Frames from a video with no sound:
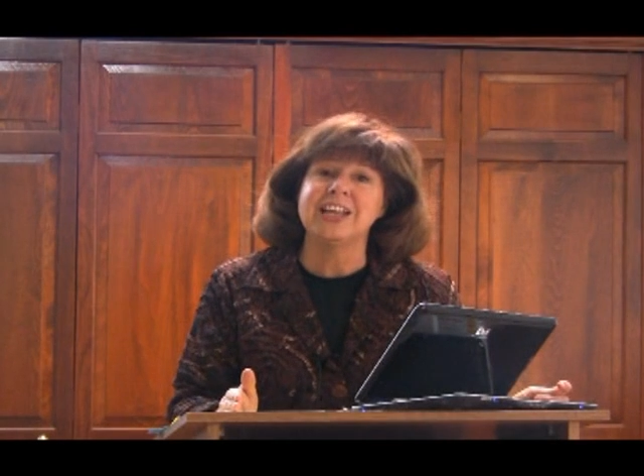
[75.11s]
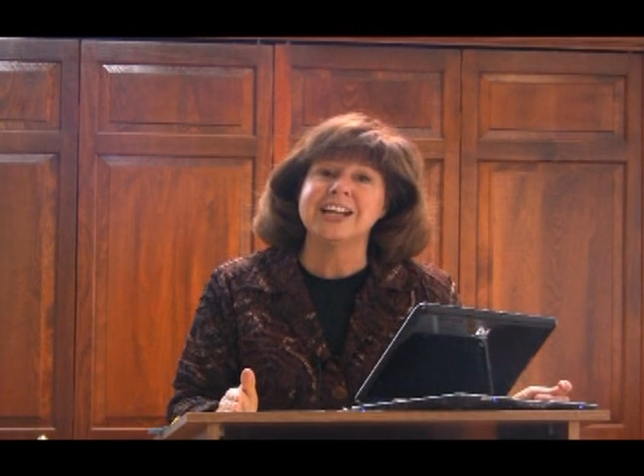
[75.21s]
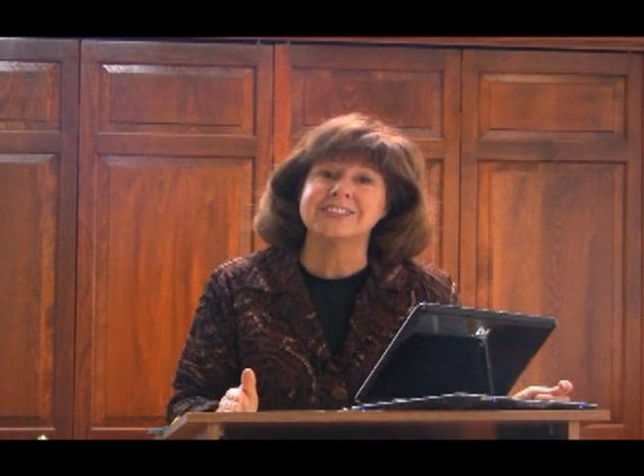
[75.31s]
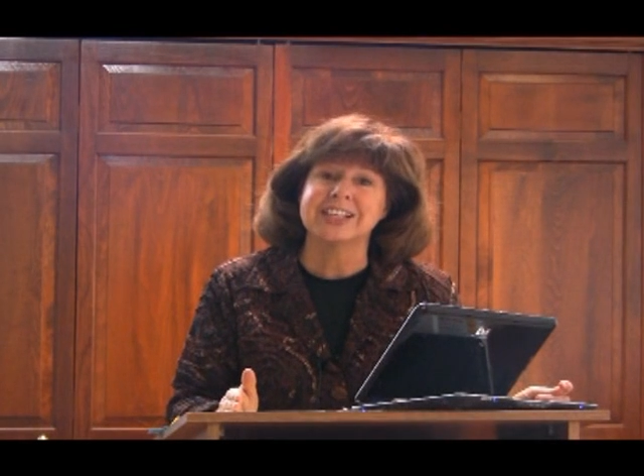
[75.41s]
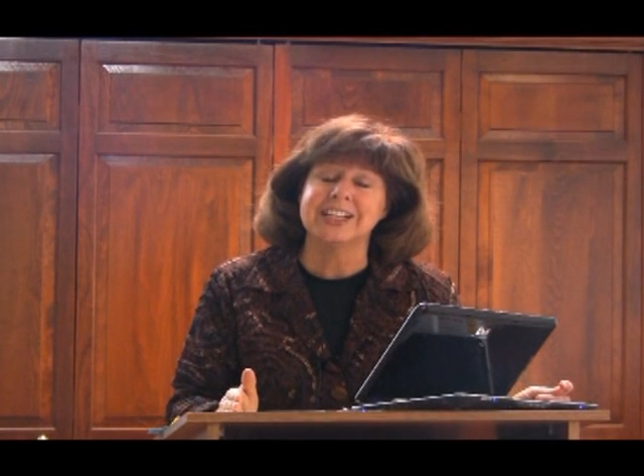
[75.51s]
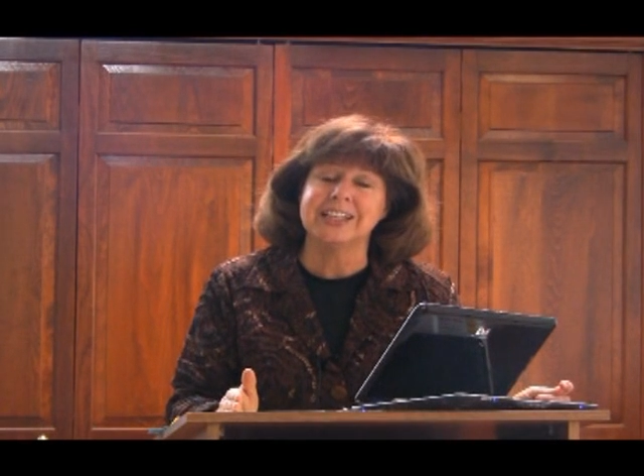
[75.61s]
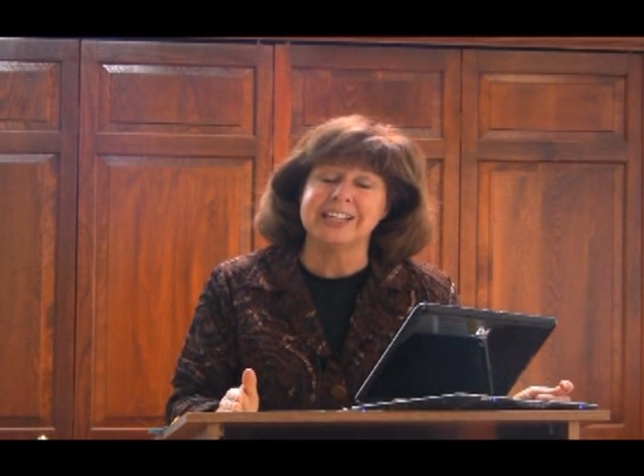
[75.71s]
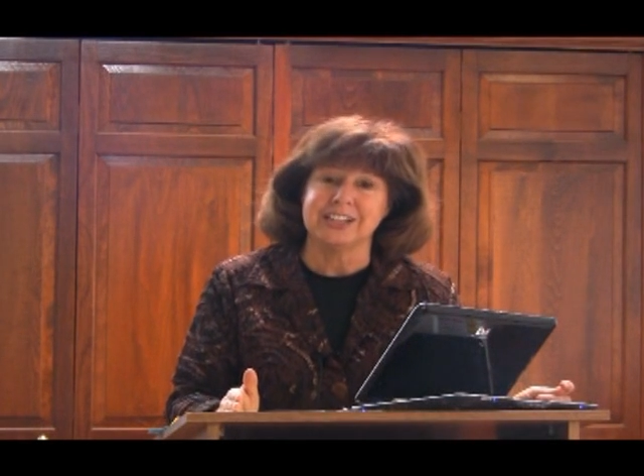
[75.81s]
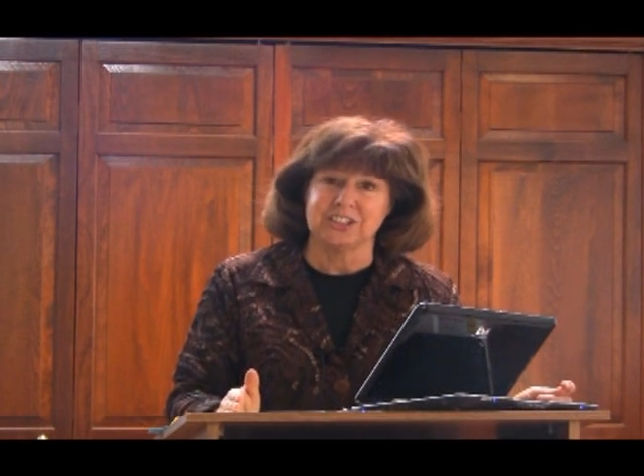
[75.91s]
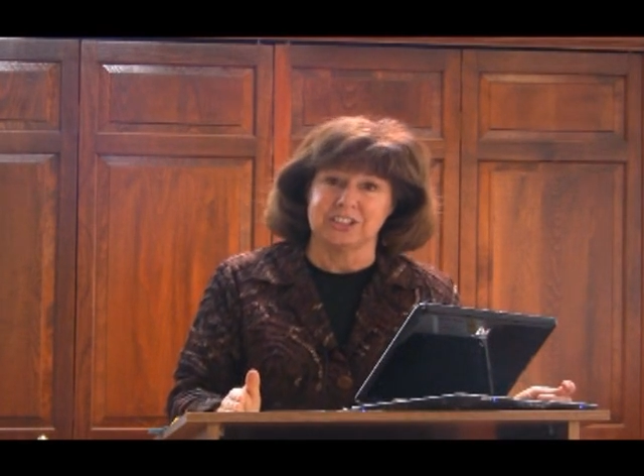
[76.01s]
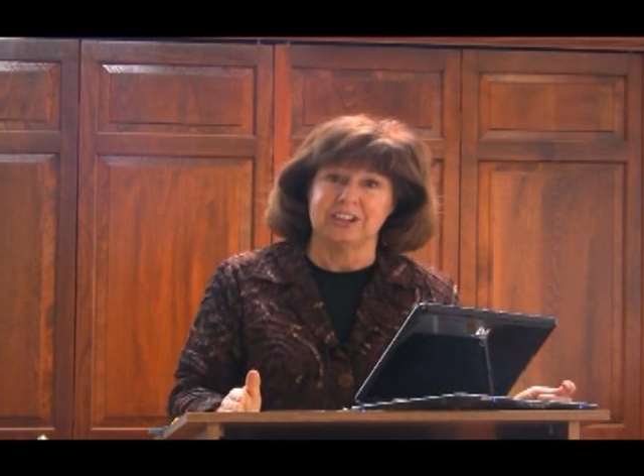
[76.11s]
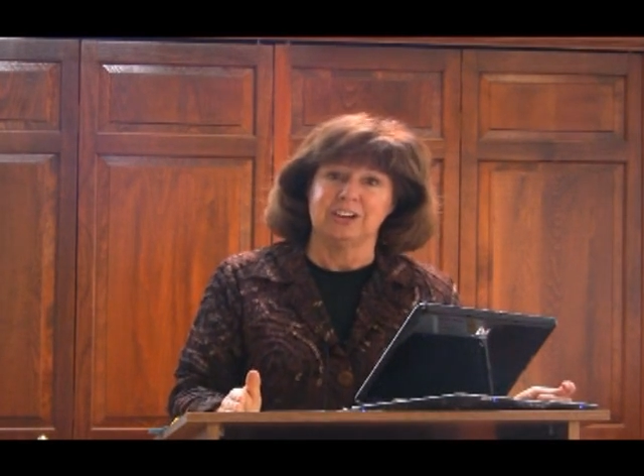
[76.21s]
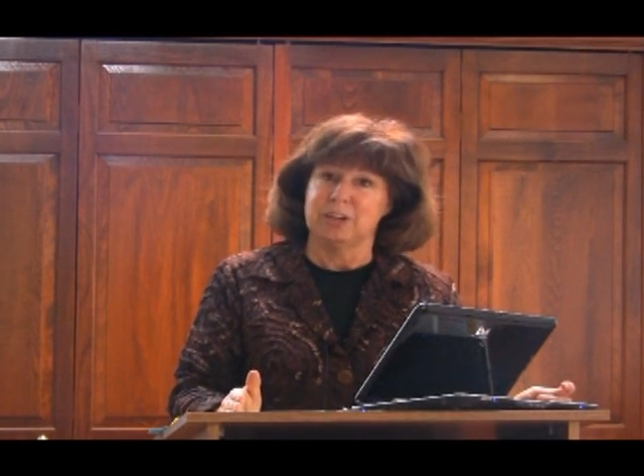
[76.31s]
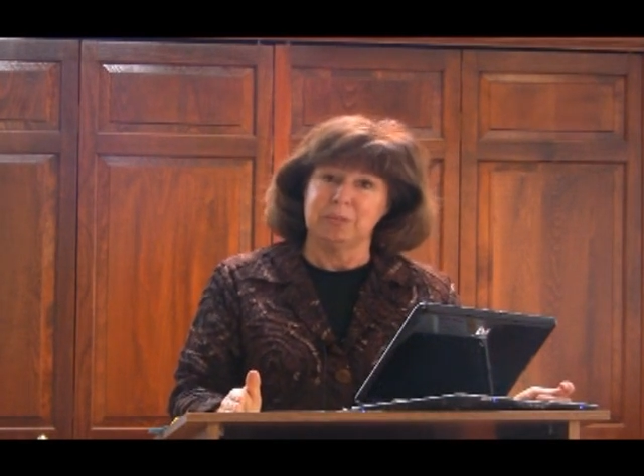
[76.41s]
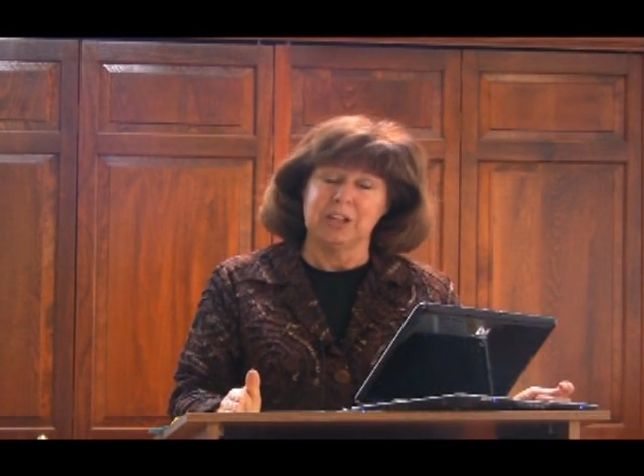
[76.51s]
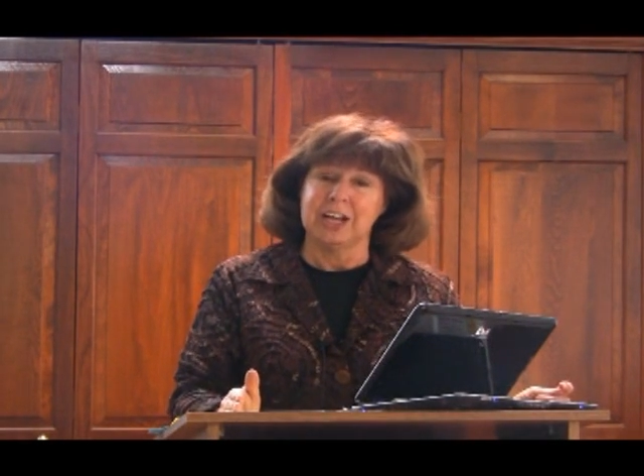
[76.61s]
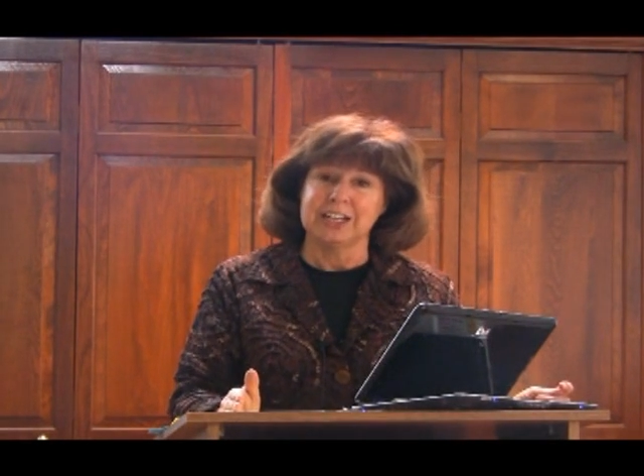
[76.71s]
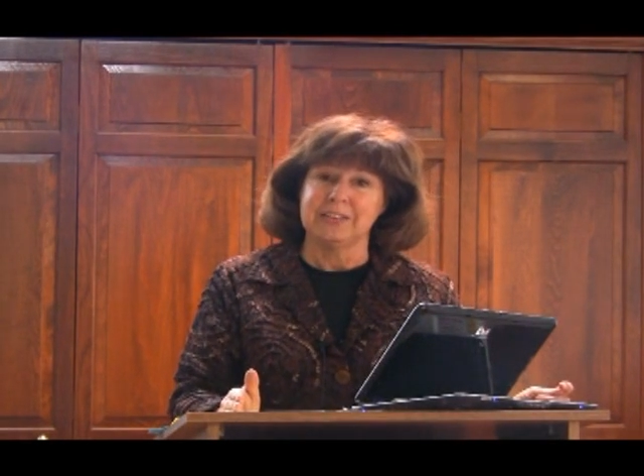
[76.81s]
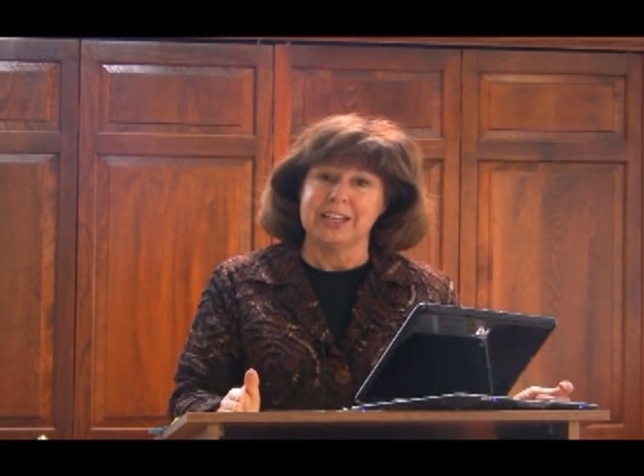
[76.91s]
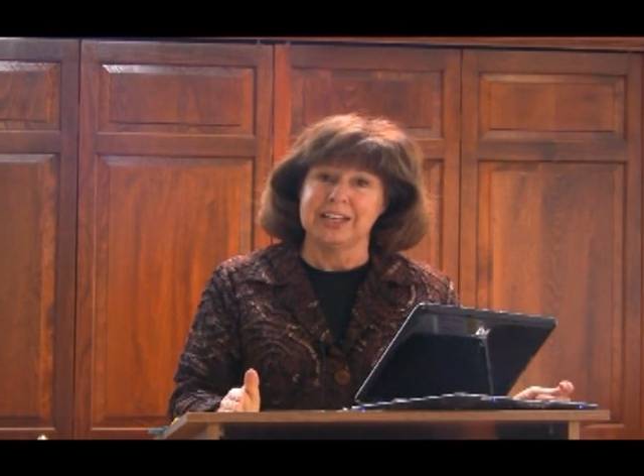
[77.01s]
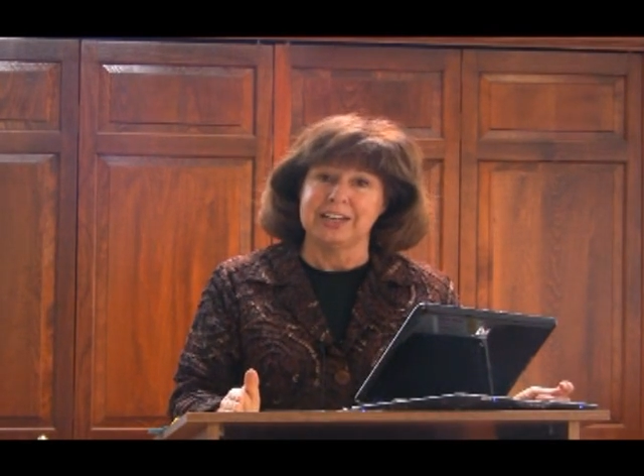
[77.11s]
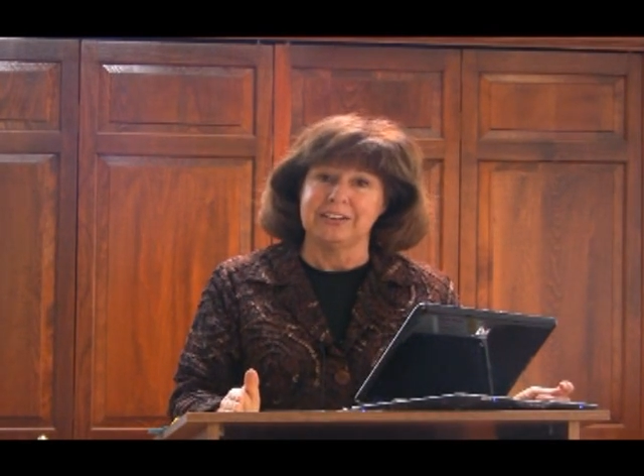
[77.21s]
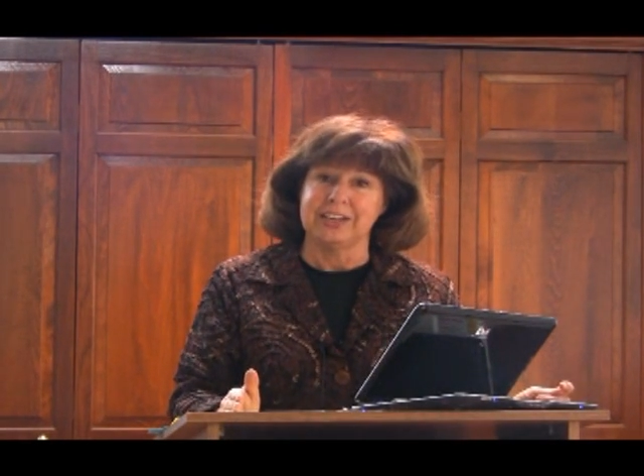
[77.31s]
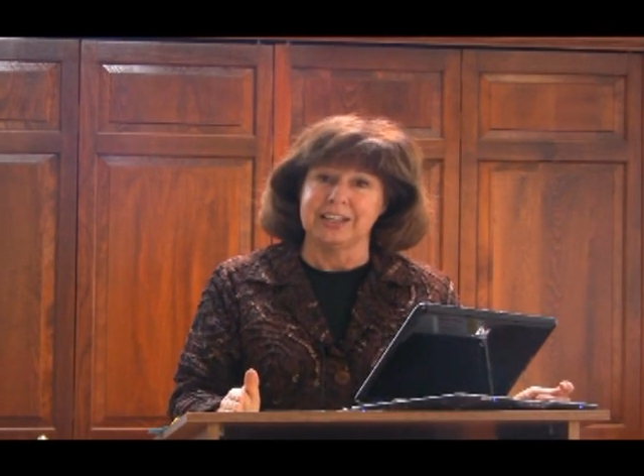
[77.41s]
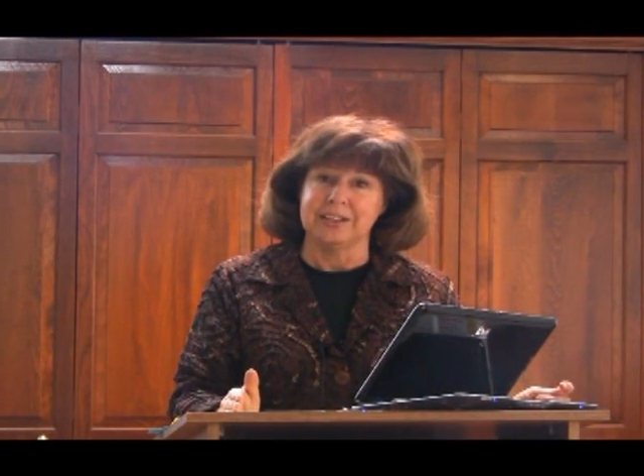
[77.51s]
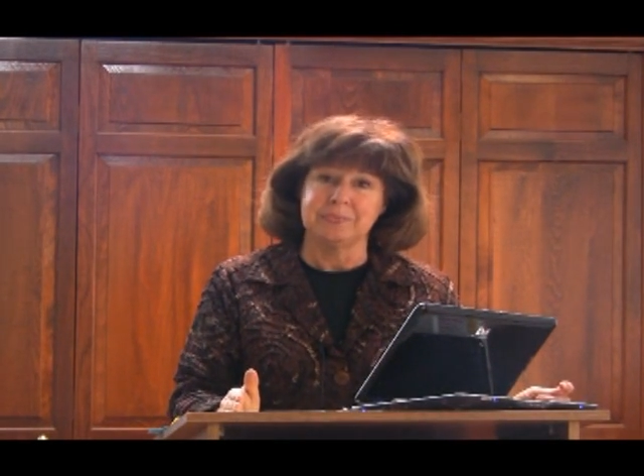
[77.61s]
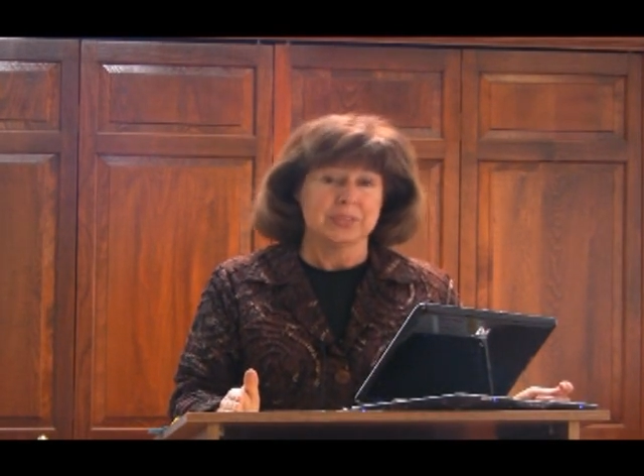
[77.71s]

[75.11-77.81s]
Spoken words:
has a glitch or a block in that area.